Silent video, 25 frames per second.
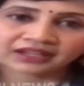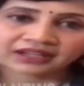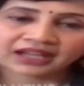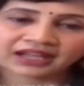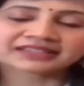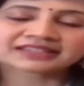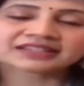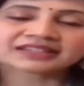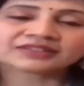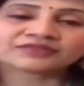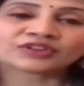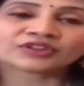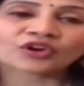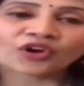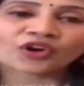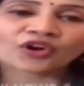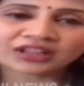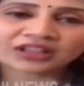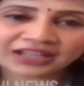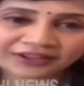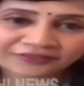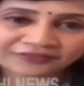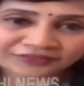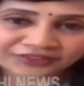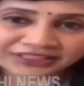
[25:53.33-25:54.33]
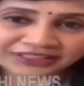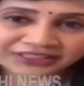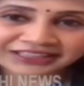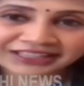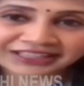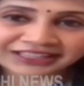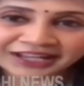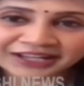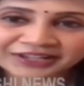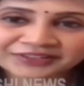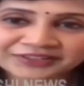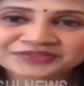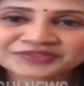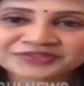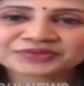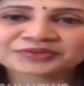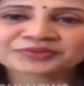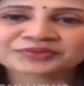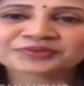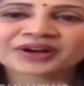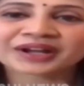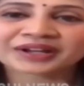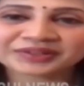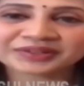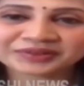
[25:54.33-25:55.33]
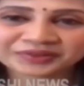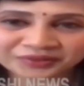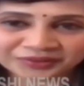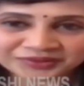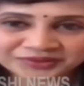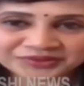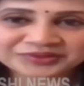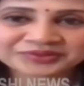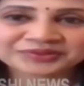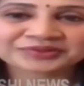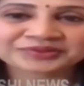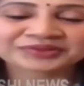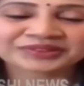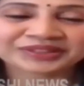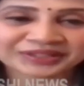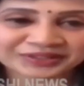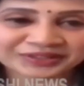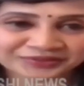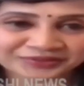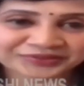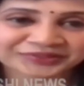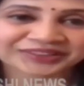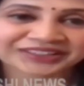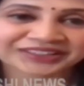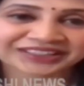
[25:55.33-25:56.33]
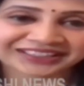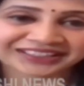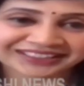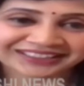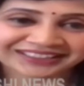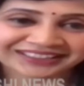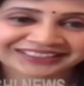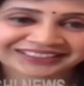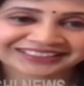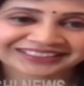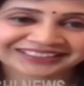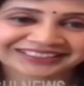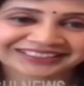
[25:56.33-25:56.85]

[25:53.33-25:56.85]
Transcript: And see, we all have one life, so why not to live fully?